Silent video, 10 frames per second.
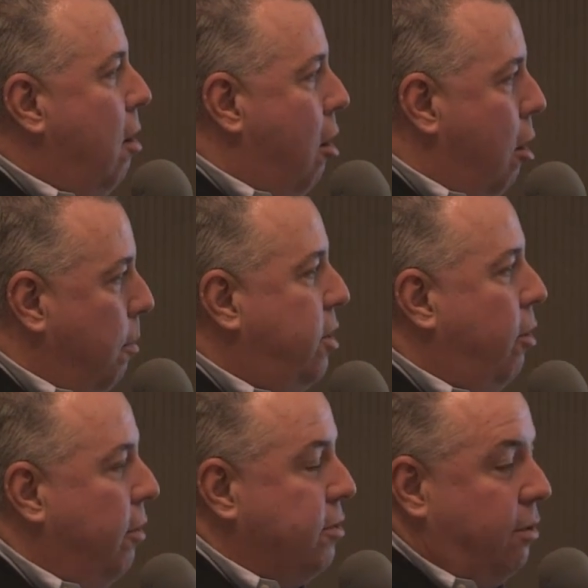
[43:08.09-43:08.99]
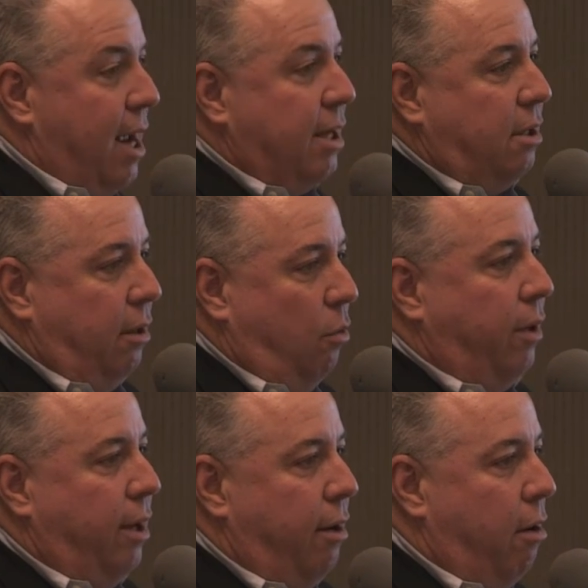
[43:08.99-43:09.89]
our materials are actually what
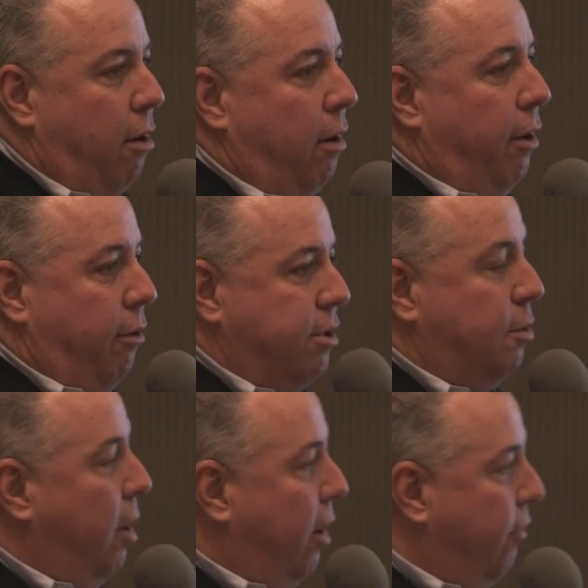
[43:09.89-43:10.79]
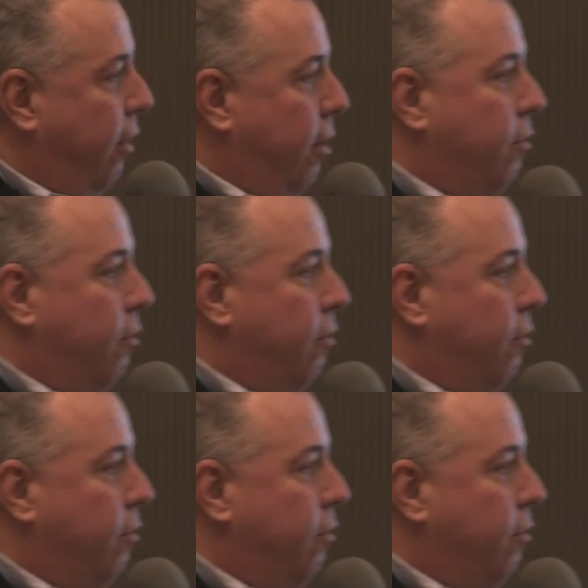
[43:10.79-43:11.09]
they are and there is a benefit